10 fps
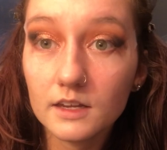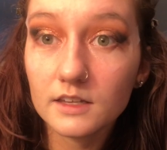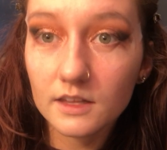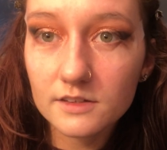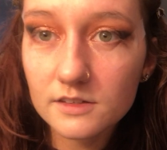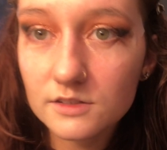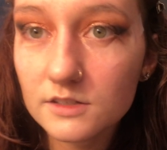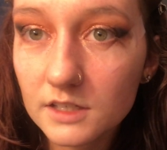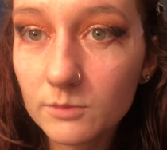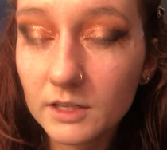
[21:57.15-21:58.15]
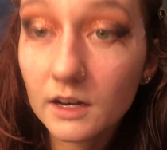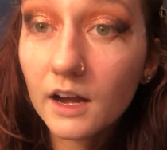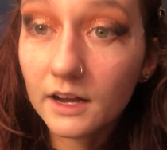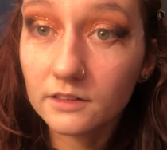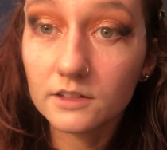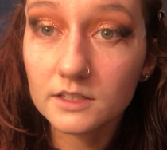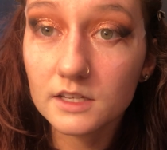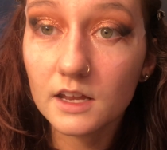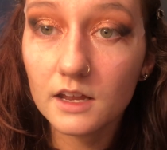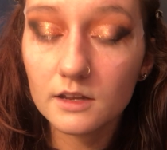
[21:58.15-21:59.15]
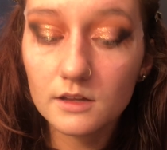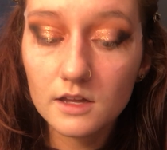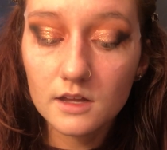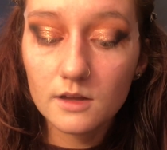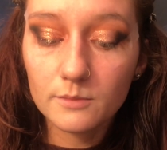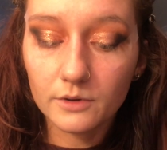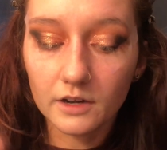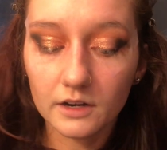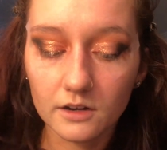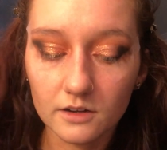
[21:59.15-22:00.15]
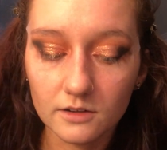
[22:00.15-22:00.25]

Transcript: Yeah, this is just gonna be an eye look today, but